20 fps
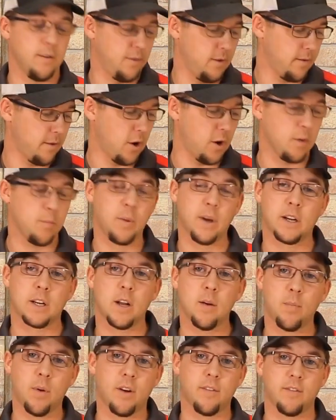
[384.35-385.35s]
if you've already
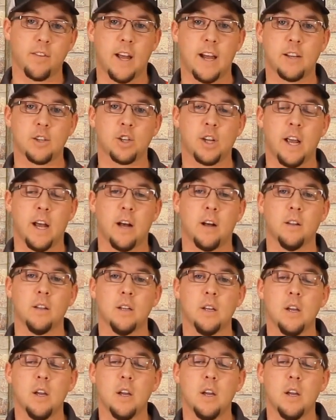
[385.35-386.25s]
picked up our Flash Cal,